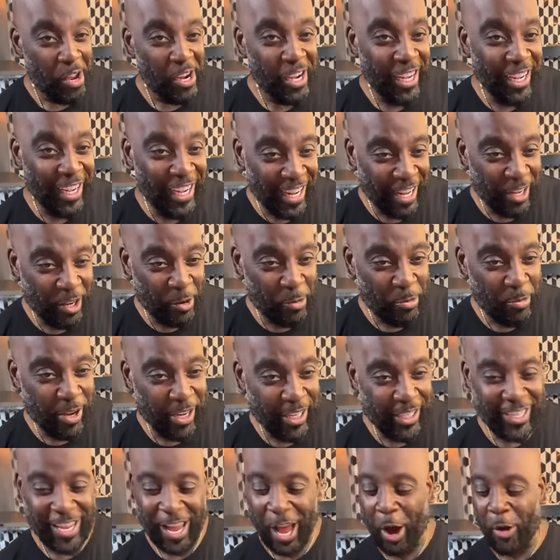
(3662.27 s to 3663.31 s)
liquid.
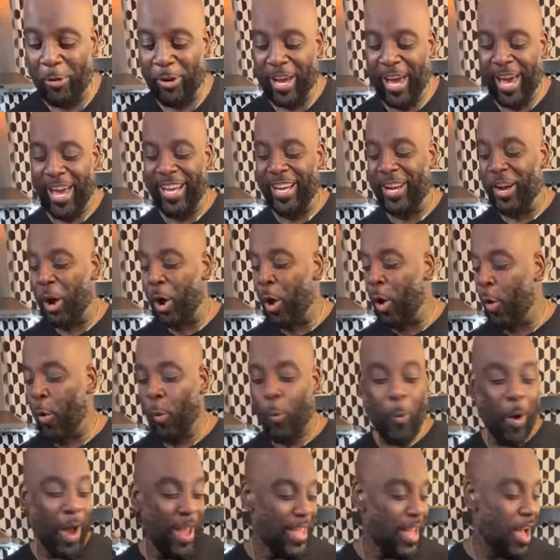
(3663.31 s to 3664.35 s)
Okay?
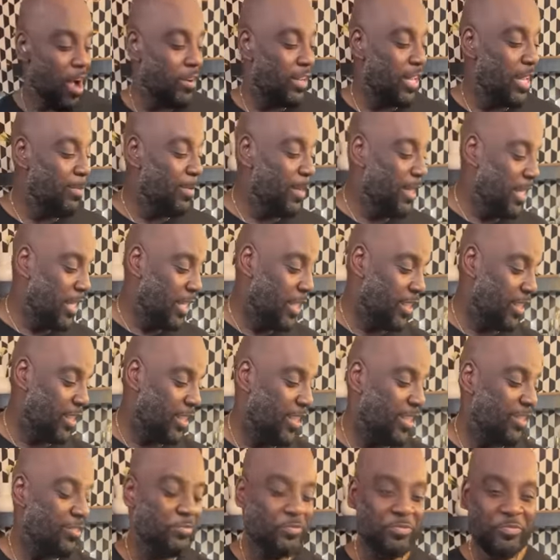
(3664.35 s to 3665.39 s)
Why y'all give me this?
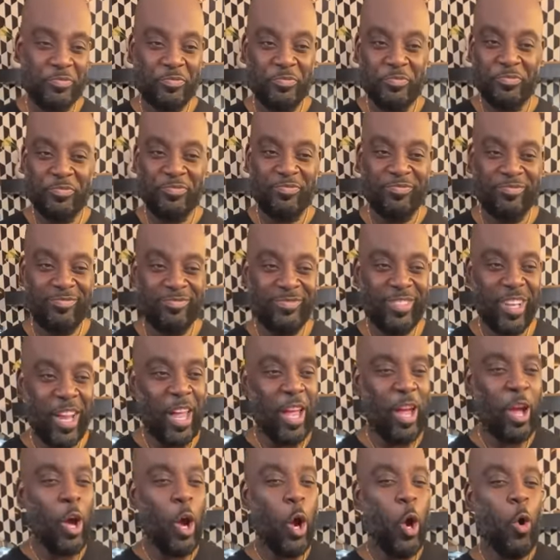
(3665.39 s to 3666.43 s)

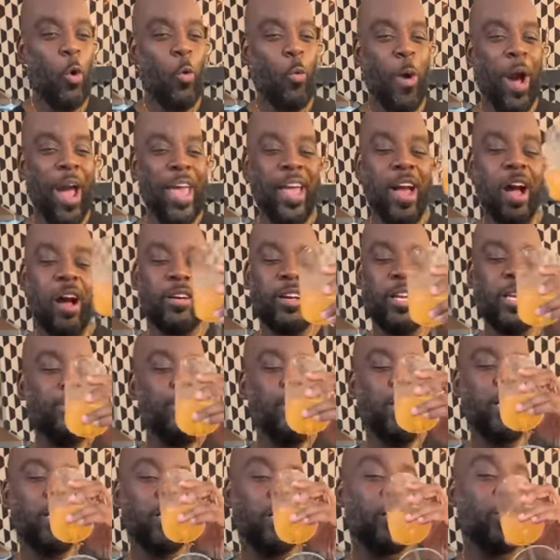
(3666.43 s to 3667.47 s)
Why y'all give me
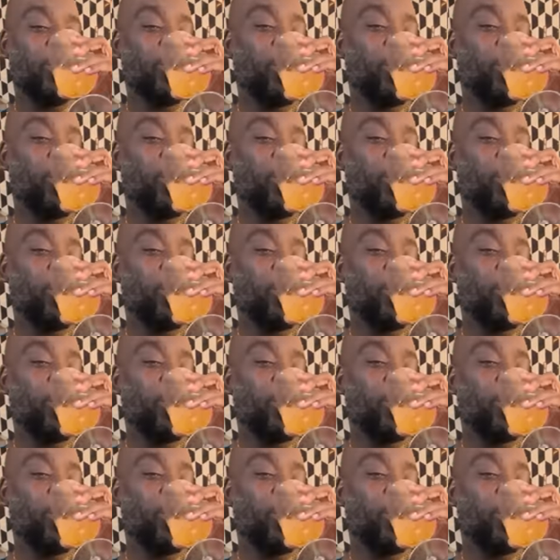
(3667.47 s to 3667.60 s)
this?